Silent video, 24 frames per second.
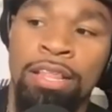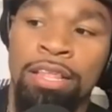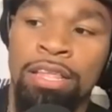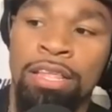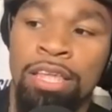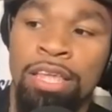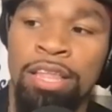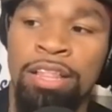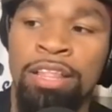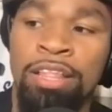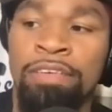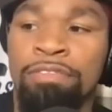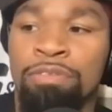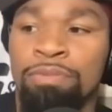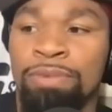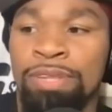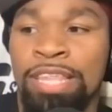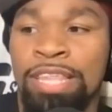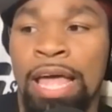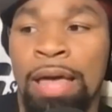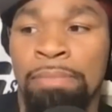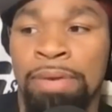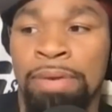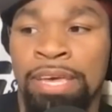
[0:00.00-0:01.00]
even
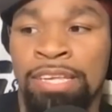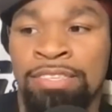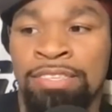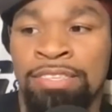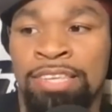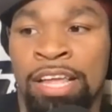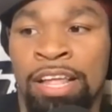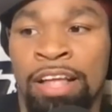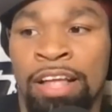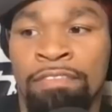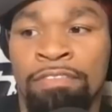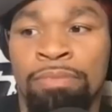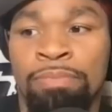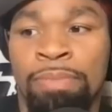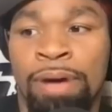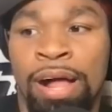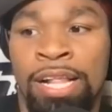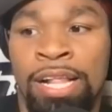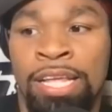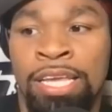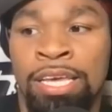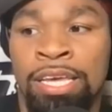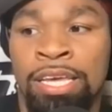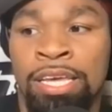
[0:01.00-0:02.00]
with that being said,
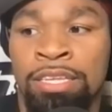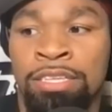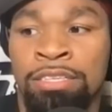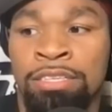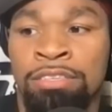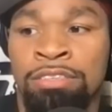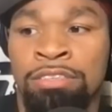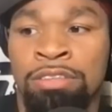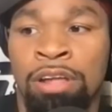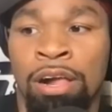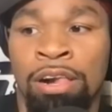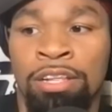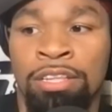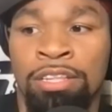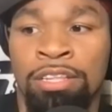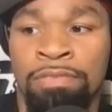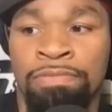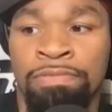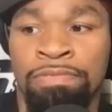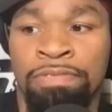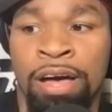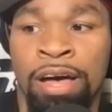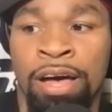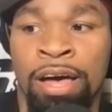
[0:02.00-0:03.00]
everybody is starting
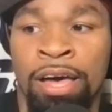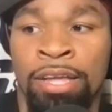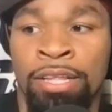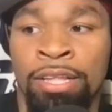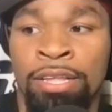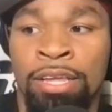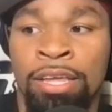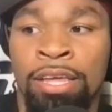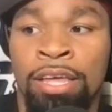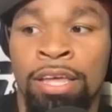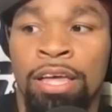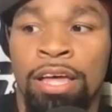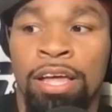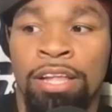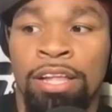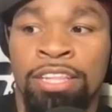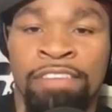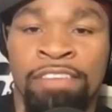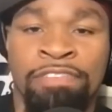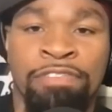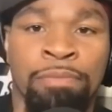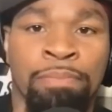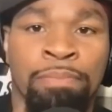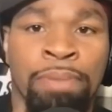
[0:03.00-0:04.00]
to find a
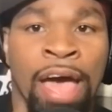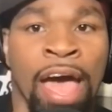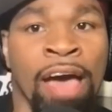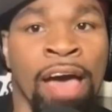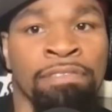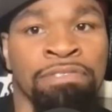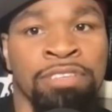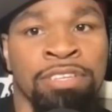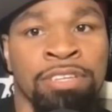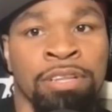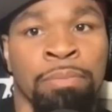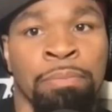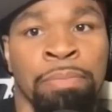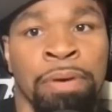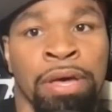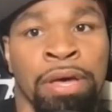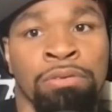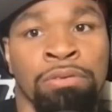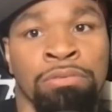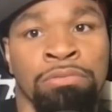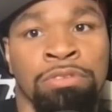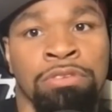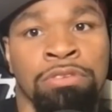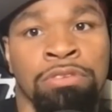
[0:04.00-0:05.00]
different path to the
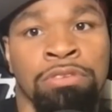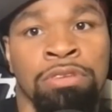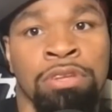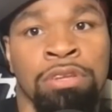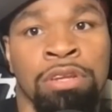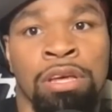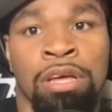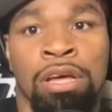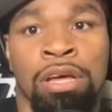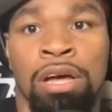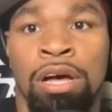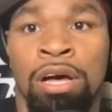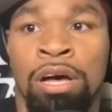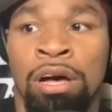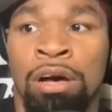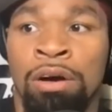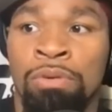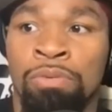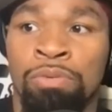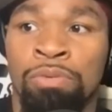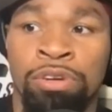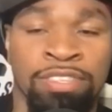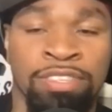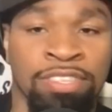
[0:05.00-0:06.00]
belts.
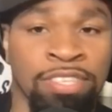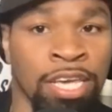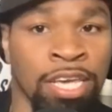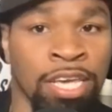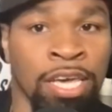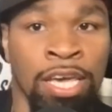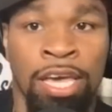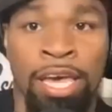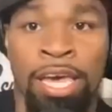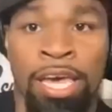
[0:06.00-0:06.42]
We're seeing